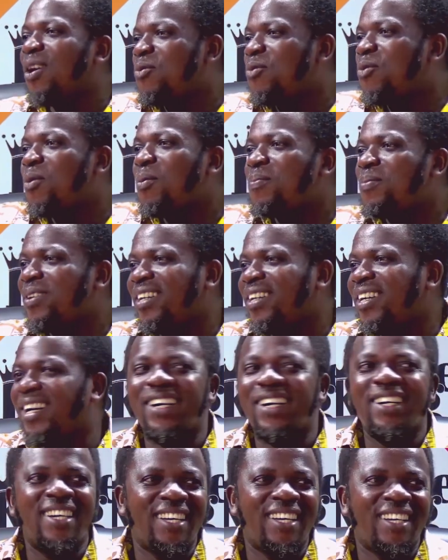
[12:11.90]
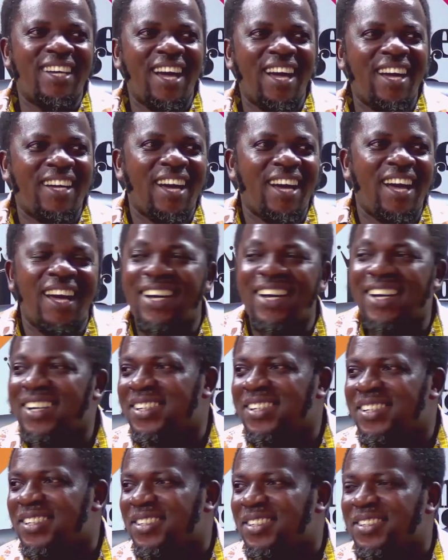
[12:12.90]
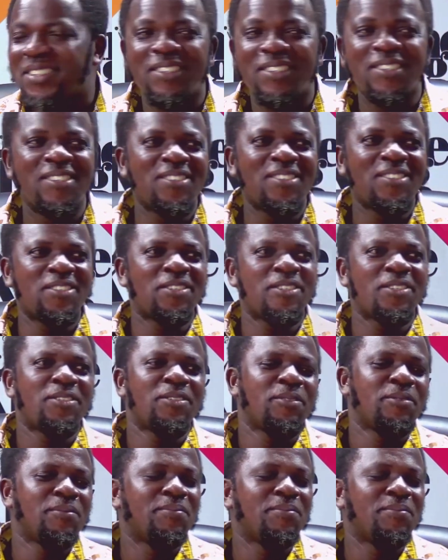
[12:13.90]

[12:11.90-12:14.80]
And you know one thing. The last time I was telling Willie